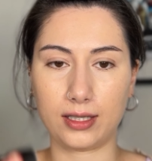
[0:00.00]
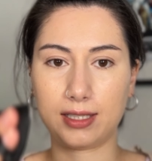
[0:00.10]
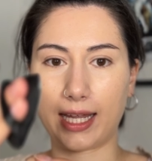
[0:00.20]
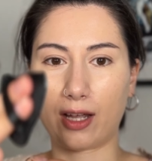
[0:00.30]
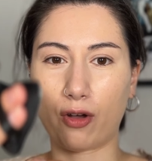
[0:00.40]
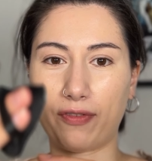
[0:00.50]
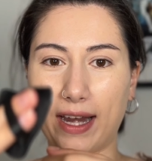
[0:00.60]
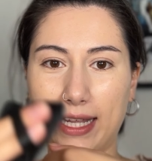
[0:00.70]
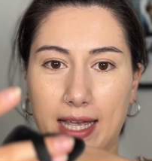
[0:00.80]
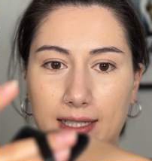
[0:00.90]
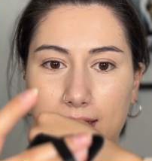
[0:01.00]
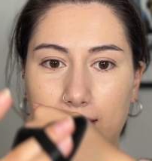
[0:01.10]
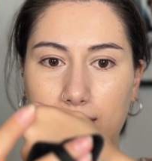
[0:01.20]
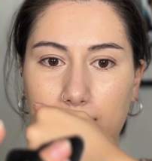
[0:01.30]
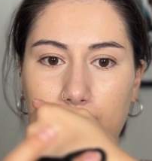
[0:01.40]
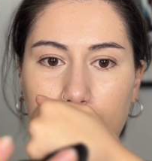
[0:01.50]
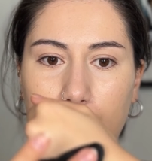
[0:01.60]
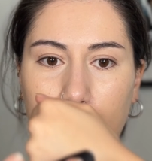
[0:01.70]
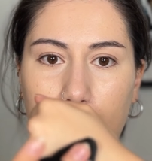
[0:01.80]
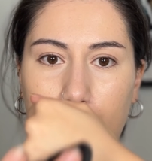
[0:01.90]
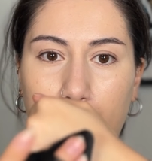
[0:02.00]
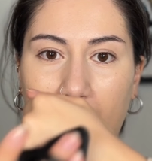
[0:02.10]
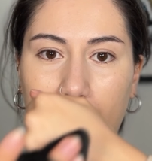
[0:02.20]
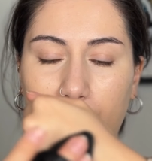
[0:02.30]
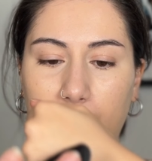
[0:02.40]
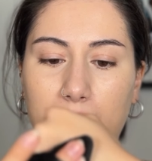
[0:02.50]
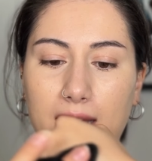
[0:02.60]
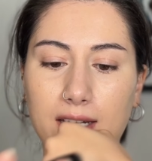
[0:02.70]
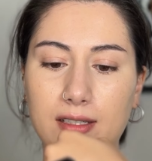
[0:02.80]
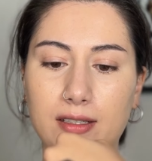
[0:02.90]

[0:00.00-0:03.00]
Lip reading: take off any excess at the back of the hand,